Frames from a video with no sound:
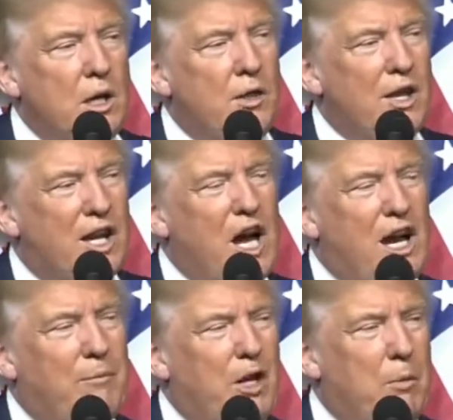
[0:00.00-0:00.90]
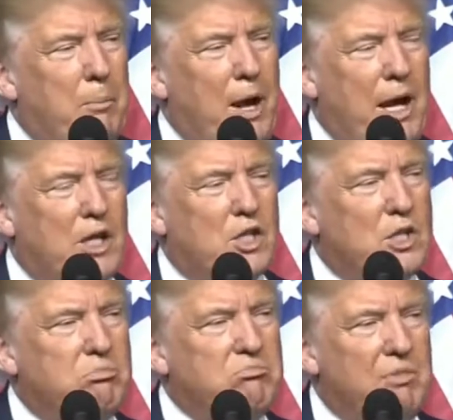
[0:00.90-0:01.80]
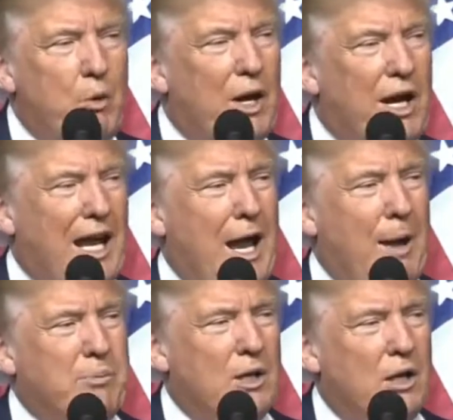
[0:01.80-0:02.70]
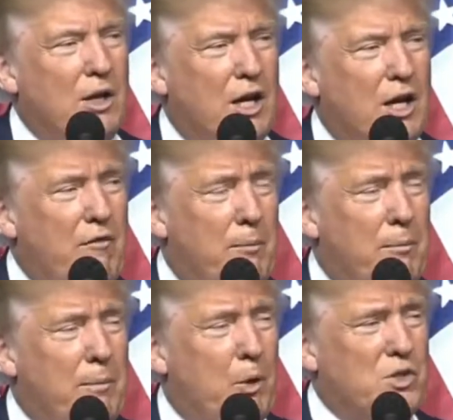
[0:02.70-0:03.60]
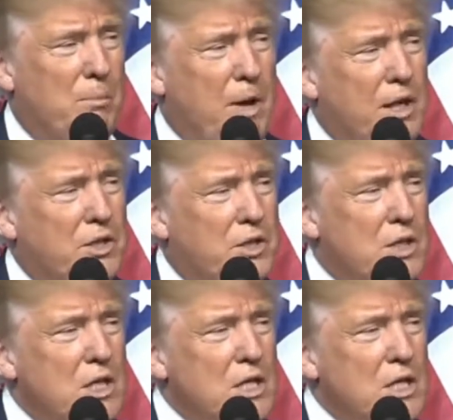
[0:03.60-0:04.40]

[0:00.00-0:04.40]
The economy and banks, they were collapsing. The government was a mess.